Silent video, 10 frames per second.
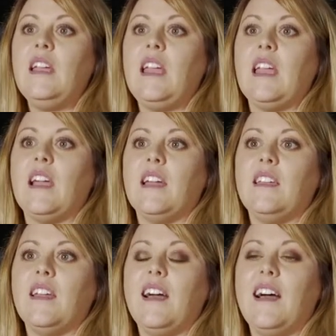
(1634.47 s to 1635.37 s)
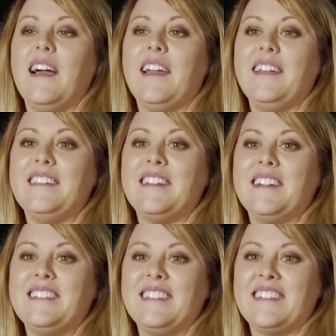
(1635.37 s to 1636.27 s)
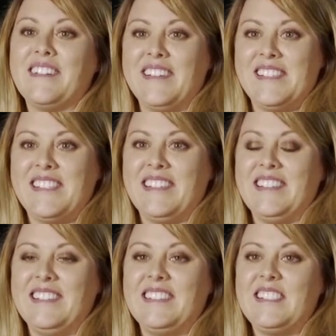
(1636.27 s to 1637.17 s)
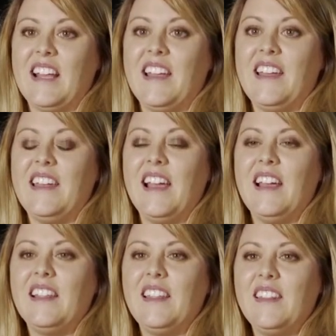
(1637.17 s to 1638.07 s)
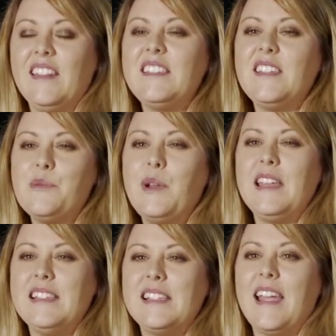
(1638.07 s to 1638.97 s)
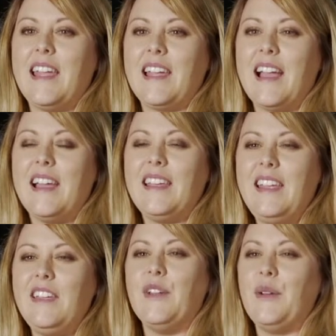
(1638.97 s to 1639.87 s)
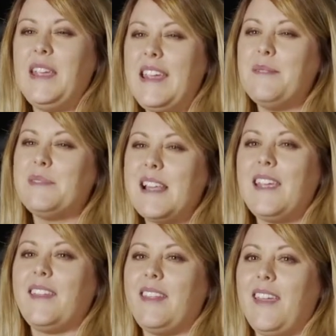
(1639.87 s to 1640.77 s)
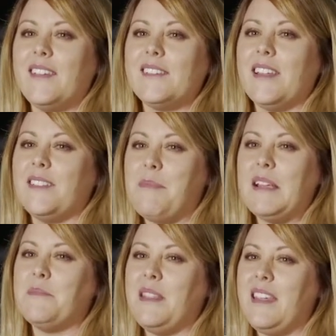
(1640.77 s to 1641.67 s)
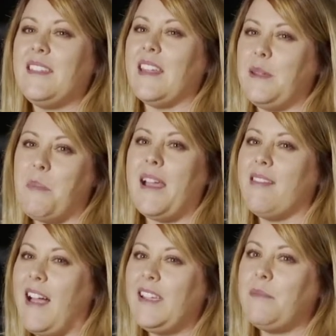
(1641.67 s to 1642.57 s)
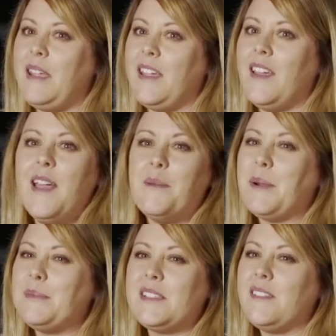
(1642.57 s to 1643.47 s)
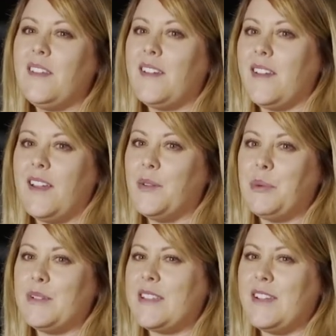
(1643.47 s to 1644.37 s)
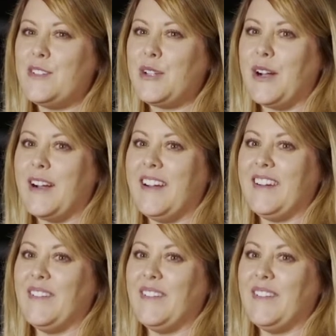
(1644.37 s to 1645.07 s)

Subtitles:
And I had turned to Kristen and said, listen to what he's saying. He keeps saying things that makes me think that he might like me, but I'm still not 100% sure.